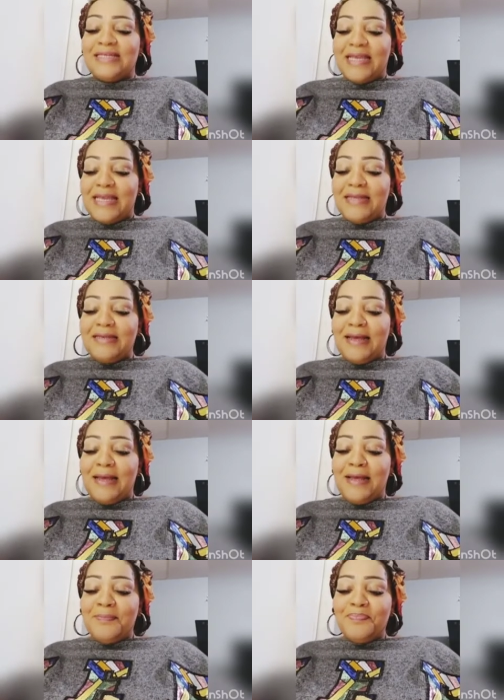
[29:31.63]
didn't
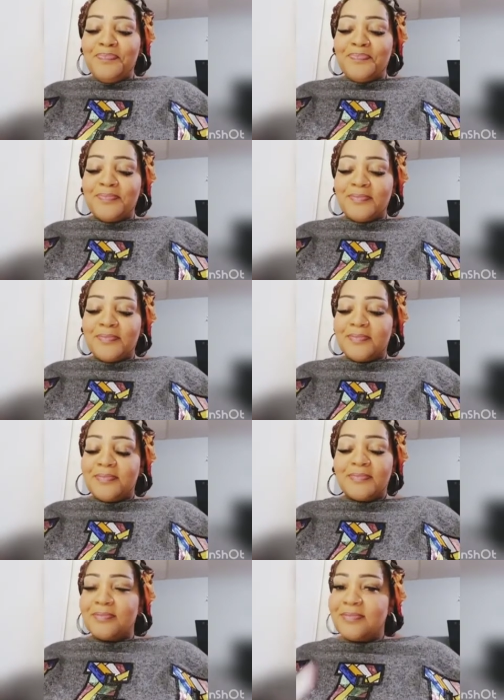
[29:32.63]
um,
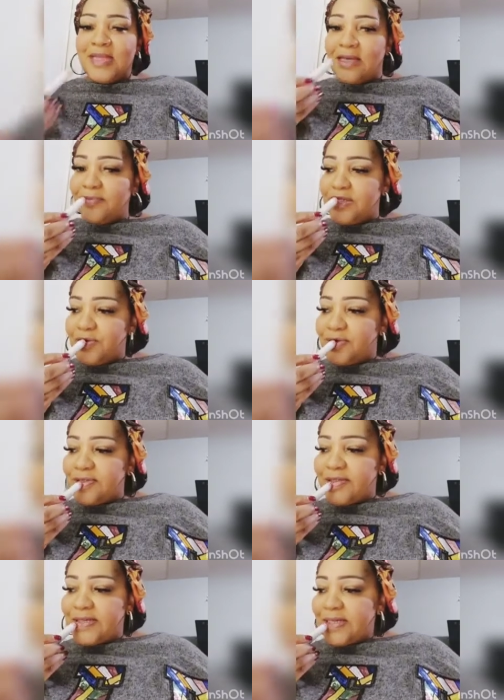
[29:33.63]
take him
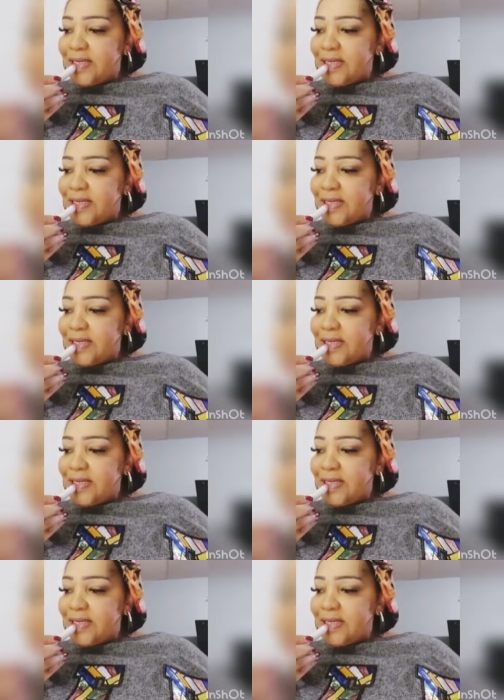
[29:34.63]
seriously.